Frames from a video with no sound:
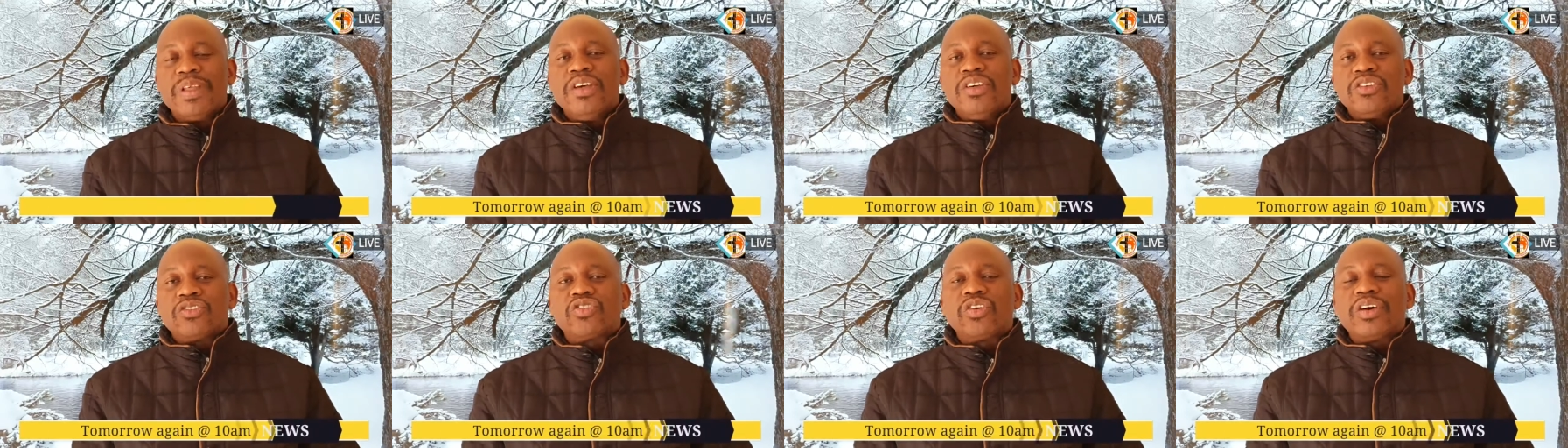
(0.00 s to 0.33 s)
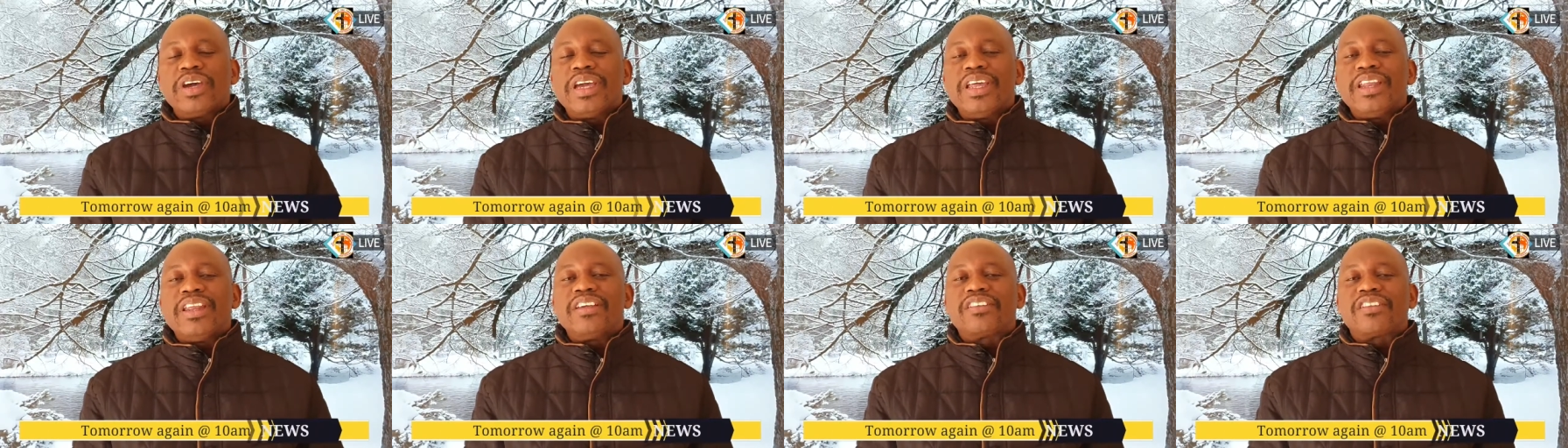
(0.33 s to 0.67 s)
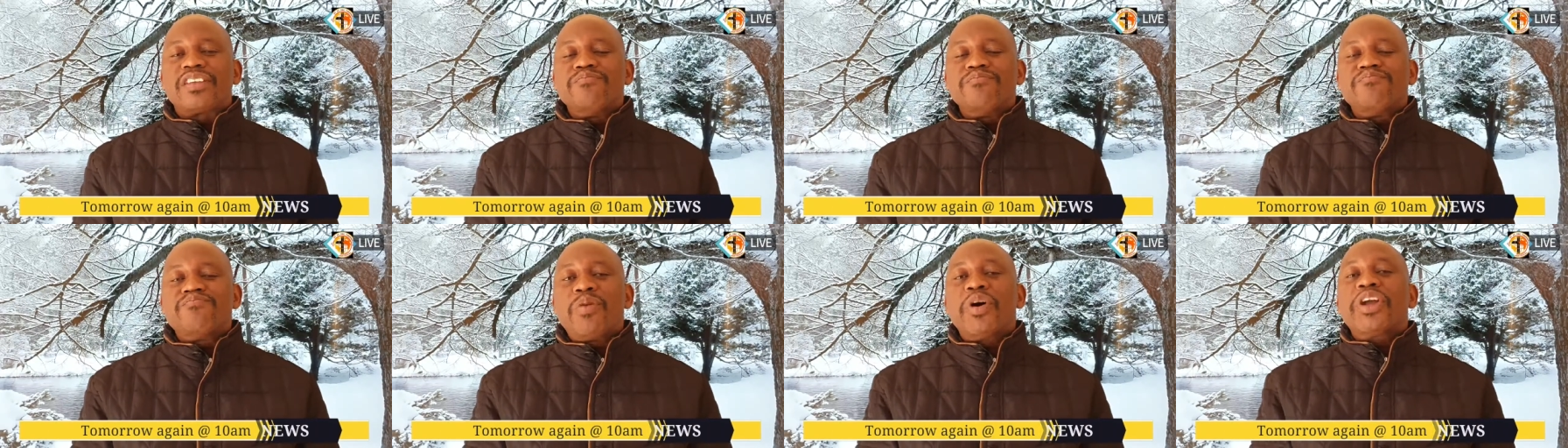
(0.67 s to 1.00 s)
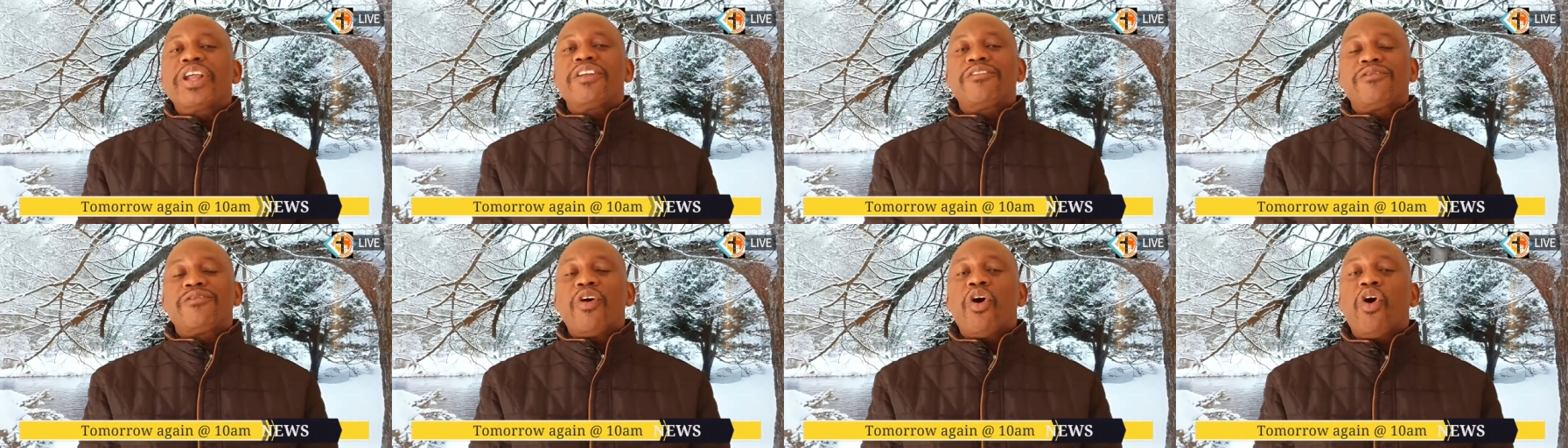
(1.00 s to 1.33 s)
So it is
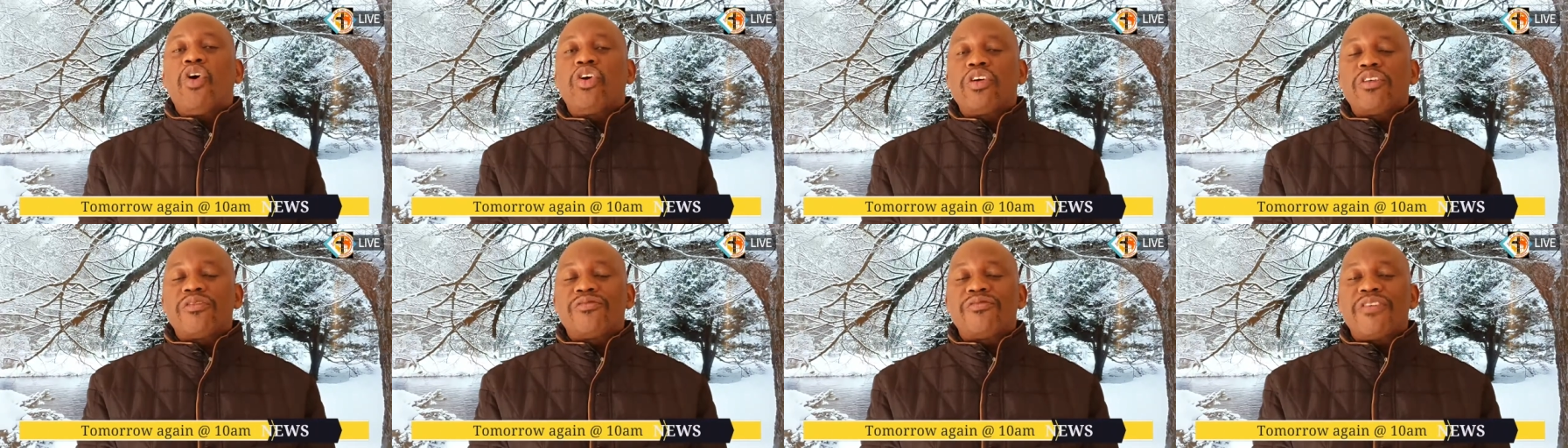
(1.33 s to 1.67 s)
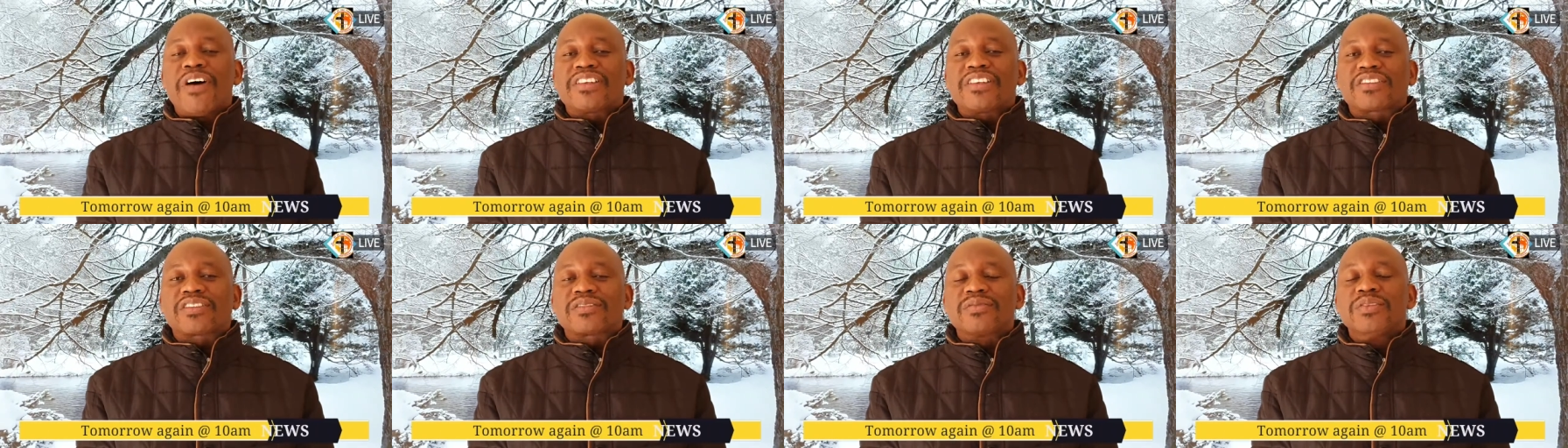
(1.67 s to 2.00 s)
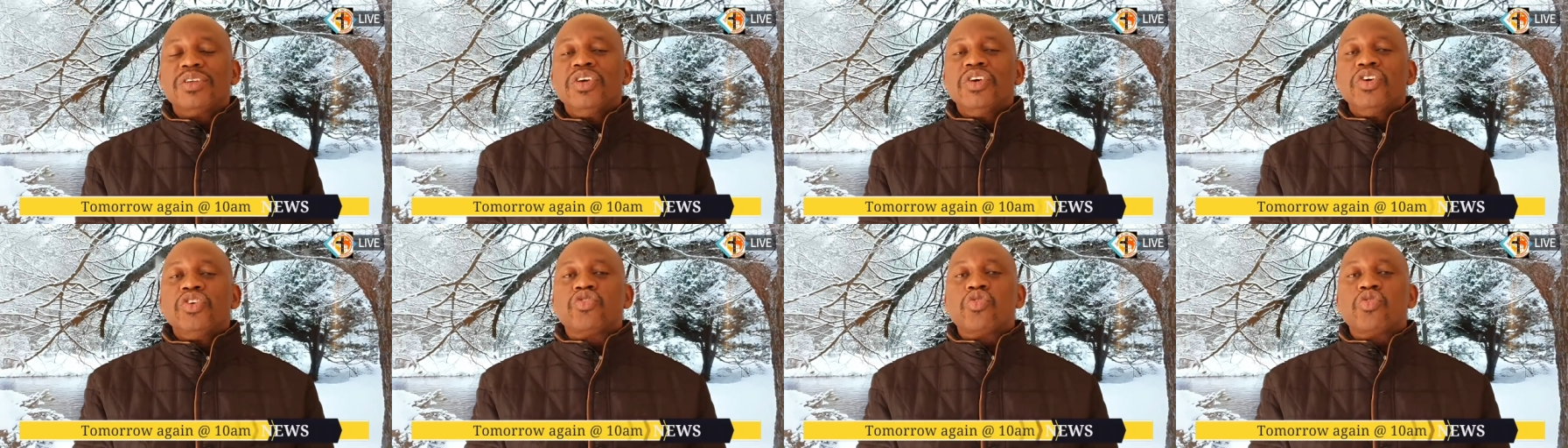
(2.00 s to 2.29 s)
important for all of us